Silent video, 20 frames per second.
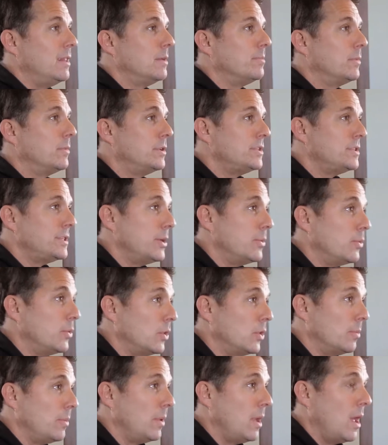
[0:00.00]
in the emergency
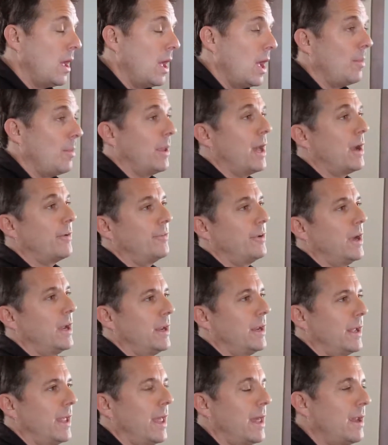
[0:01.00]
room on Black
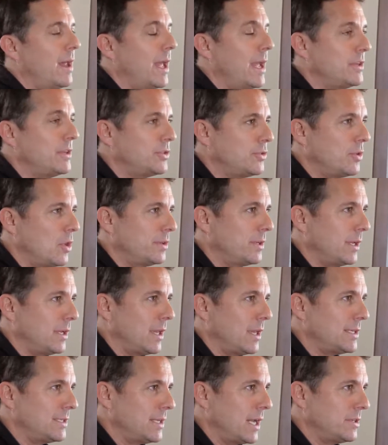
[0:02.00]
Friday. Had I stroked in
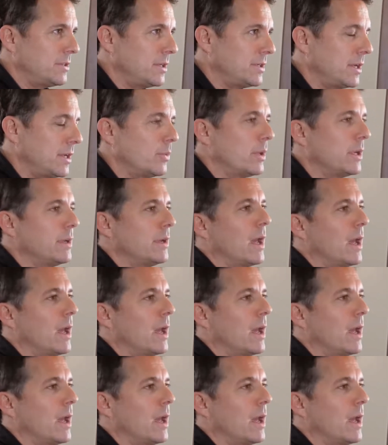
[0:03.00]
Los Angeles, I would have